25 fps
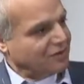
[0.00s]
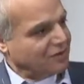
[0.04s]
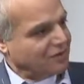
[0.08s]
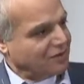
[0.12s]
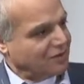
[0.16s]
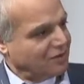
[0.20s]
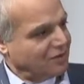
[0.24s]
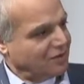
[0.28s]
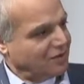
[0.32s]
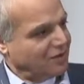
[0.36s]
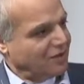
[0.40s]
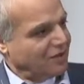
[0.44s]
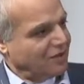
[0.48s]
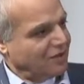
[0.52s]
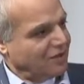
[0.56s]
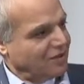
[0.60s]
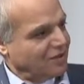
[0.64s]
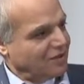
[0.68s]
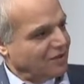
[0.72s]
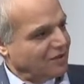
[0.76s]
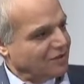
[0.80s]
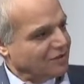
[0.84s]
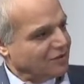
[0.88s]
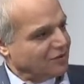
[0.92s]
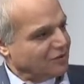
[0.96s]
Mm -hmm.
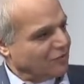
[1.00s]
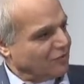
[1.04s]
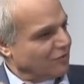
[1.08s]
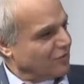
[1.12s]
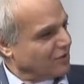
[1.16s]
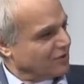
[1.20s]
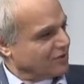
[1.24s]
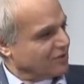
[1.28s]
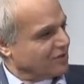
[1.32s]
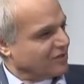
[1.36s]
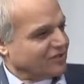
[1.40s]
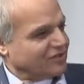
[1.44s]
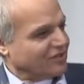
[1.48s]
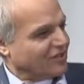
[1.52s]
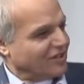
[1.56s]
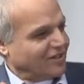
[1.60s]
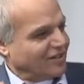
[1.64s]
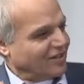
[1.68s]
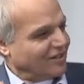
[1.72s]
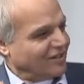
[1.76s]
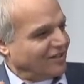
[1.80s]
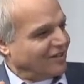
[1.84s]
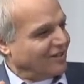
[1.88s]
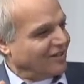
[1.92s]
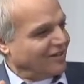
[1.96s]
So what's the
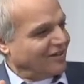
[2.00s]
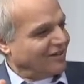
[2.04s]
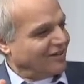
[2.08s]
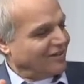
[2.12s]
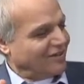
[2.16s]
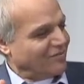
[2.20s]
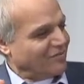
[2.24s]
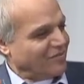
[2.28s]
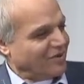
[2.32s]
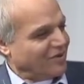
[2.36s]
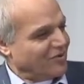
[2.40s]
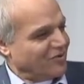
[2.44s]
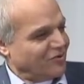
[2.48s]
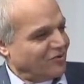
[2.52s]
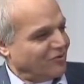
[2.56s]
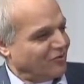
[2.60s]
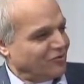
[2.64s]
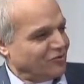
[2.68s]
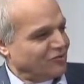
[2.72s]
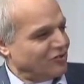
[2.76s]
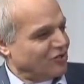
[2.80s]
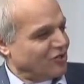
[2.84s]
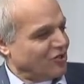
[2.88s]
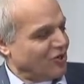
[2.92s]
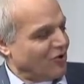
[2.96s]
skin? I mean, you
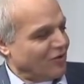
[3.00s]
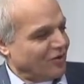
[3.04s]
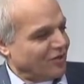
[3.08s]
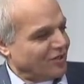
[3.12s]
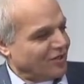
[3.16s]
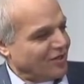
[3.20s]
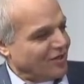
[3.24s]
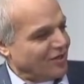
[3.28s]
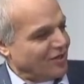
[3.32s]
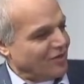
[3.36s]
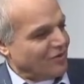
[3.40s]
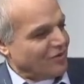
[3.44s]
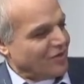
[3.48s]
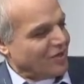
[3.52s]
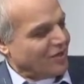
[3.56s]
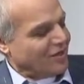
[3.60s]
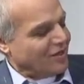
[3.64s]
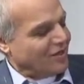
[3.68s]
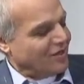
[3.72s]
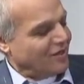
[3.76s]
don't show it anyway.